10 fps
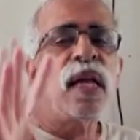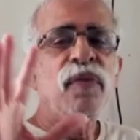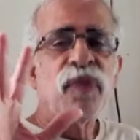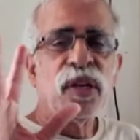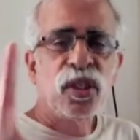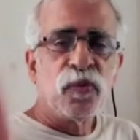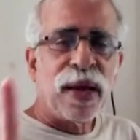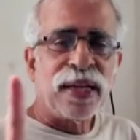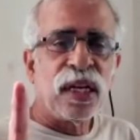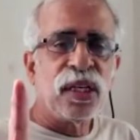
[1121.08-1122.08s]
That if we
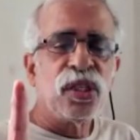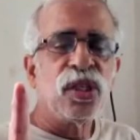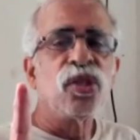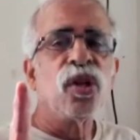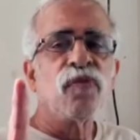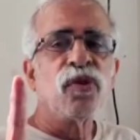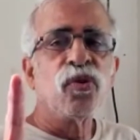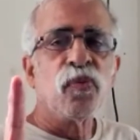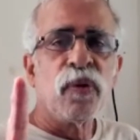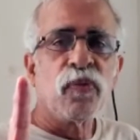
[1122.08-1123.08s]
respect the decision of
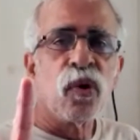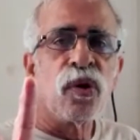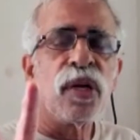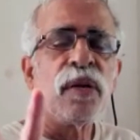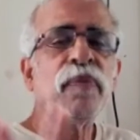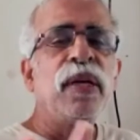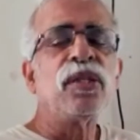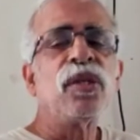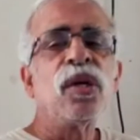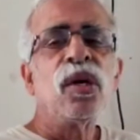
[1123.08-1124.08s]
the Supreme Court, it
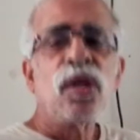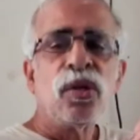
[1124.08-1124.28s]
means